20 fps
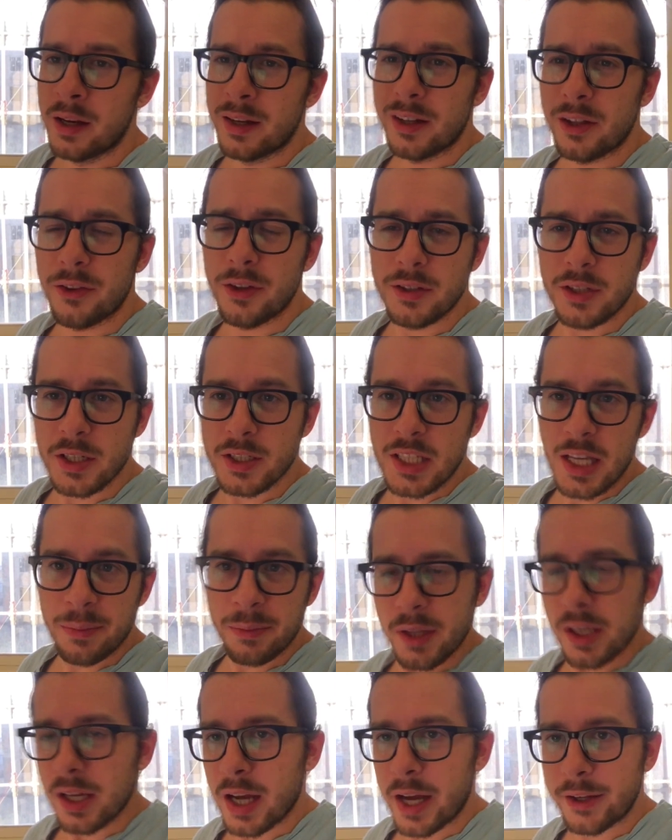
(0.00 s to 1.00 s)
Now this is
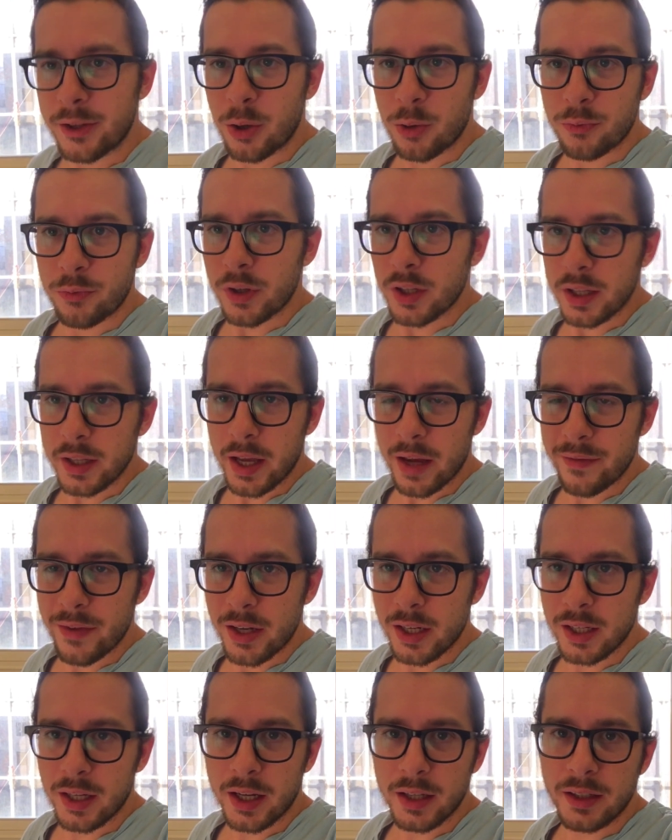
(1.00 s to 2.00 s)
something I don't really have
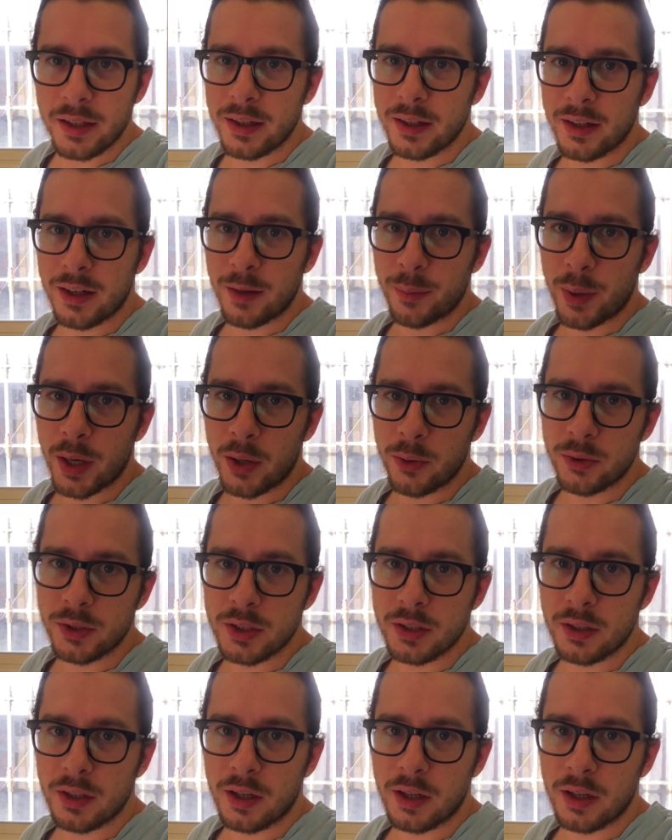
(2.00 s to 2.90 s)
any idea about.